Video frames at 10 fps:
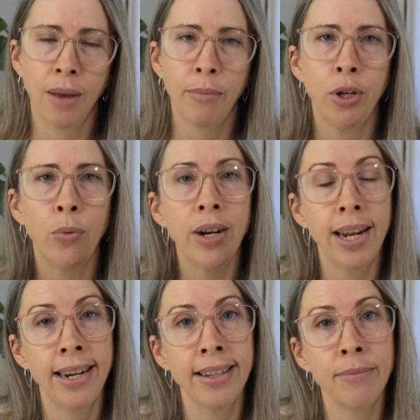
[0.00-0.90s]
but you want
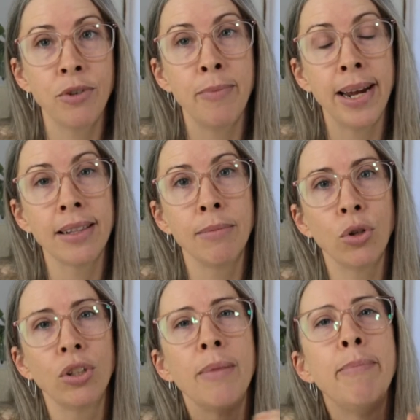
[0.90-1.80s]
to edit them to make them
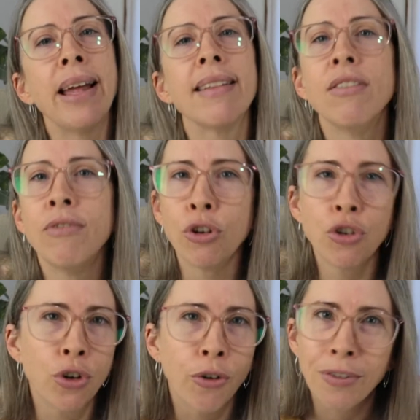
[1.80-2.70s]
look the best
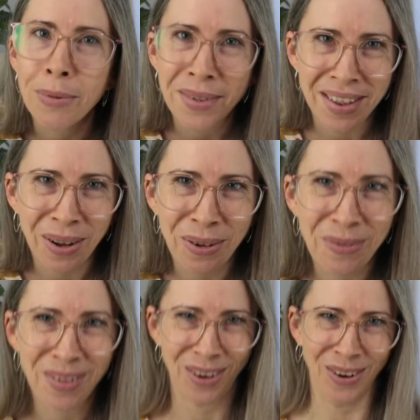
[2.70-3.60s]
version of
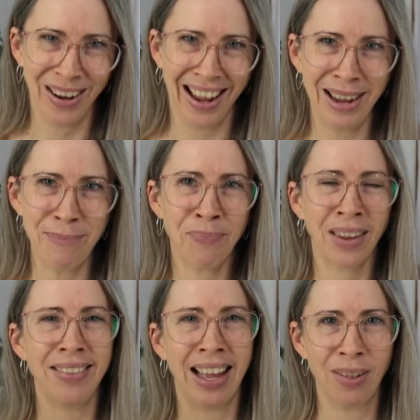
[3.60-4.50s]
themselves, okay?
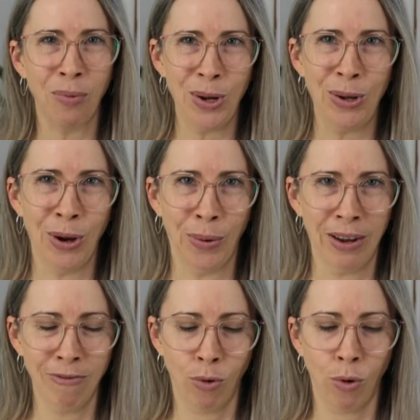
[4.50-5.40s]
That's what you're
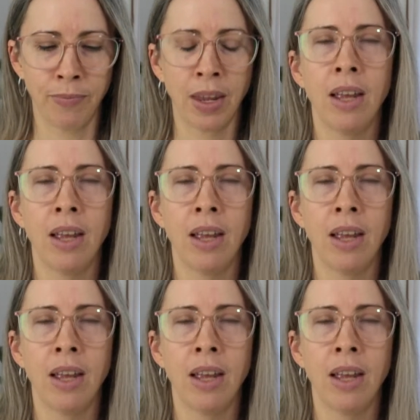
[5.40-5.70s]
going for.